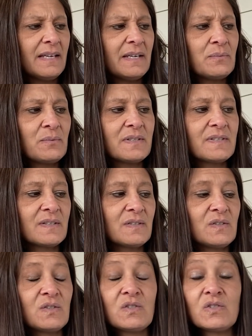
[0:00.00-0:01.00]
It was a
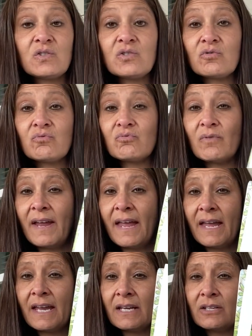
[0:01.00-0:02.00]

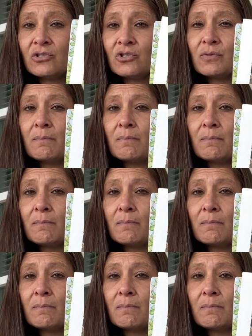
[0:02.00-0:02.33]
strange